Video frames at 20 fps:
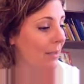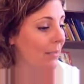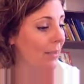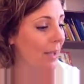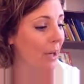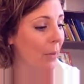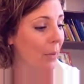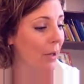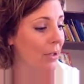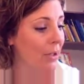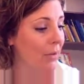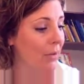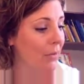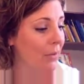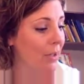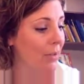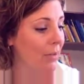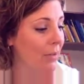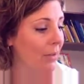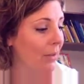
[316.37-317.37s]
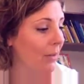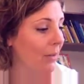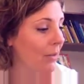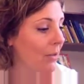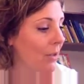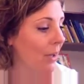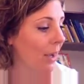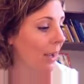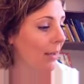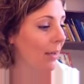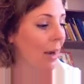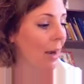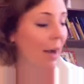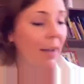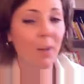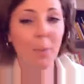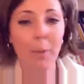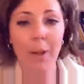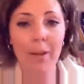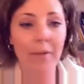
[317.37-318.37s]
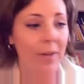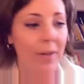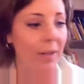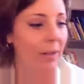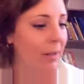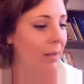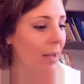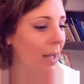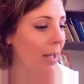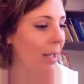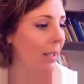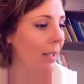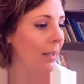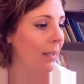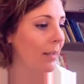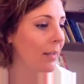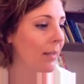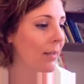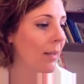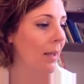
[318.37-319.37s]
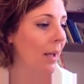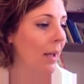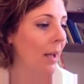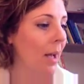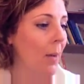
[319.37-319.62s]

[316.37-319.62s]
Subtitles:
evaluation research, cost-benefit studies,